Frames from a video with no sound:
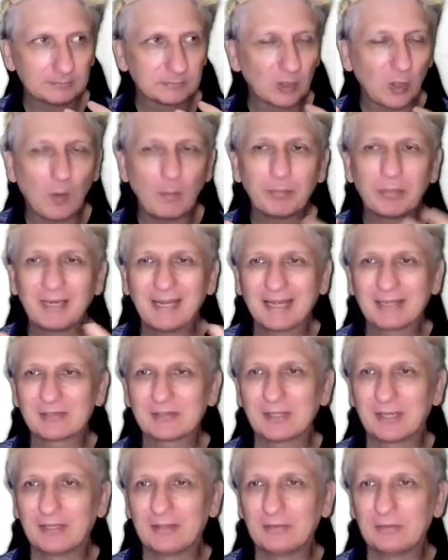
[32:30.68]
um,
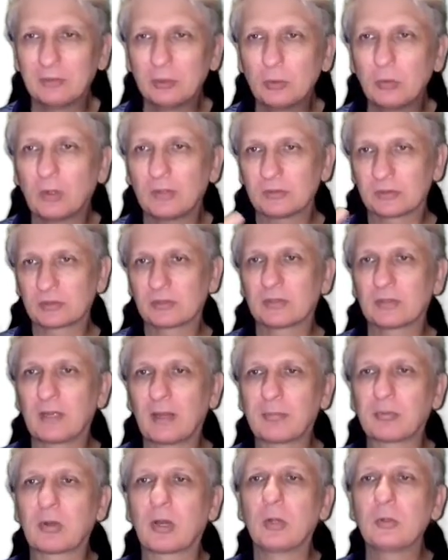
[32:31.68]
complex and
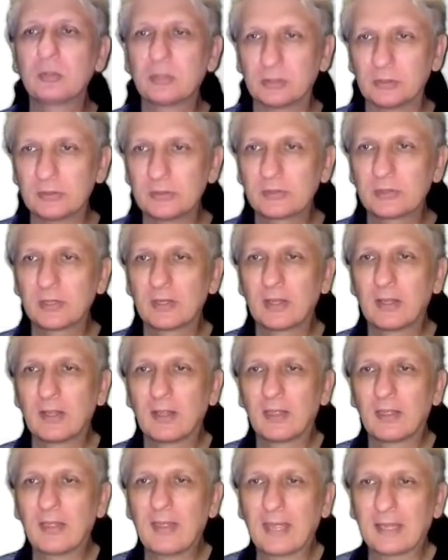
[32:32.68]
nuanced
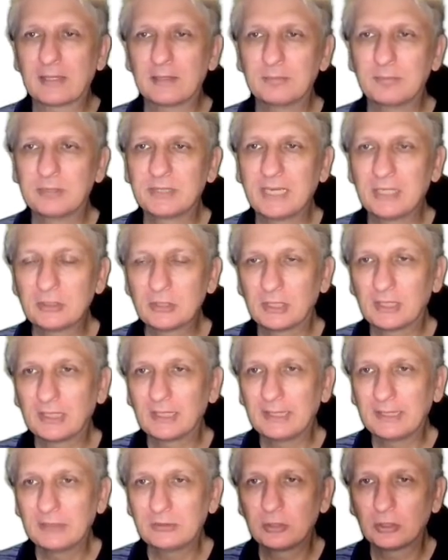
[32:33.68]
approaches that
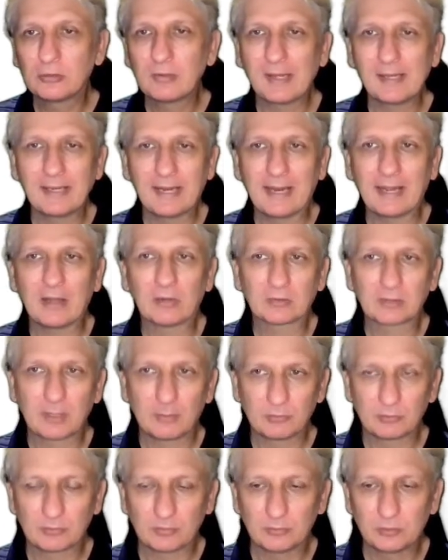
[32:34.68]
can potentially lead to
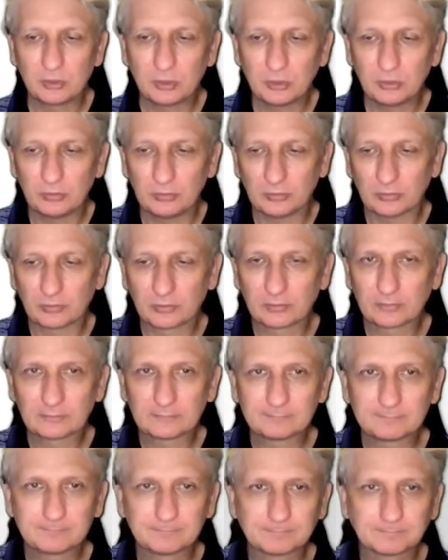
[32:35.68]
greater outcomes from
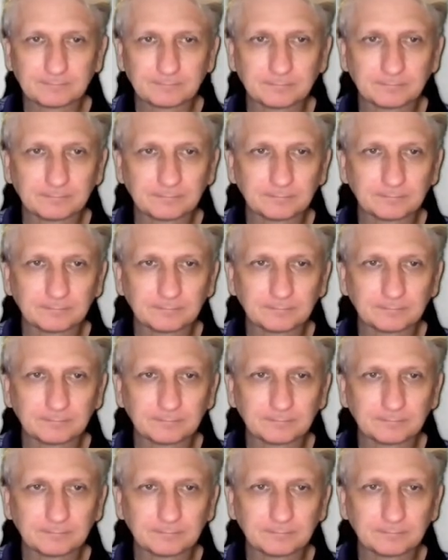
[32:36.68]
students.